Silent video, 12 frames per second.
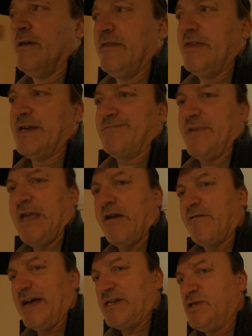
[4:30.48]
The
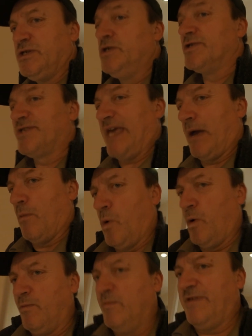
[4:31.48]
caravan does get
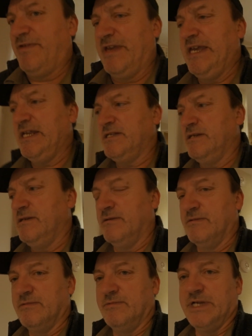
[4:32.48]
warm with the heating,
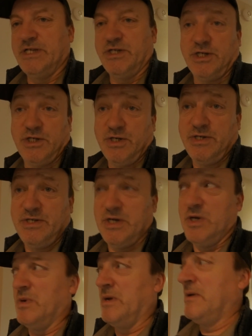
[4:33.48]
which it should
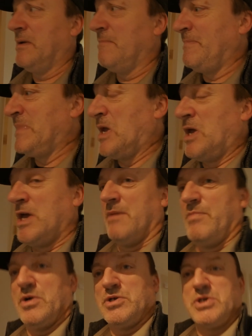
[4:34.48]
do,
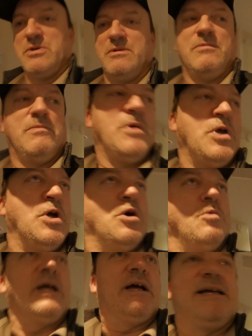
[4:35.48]
but we're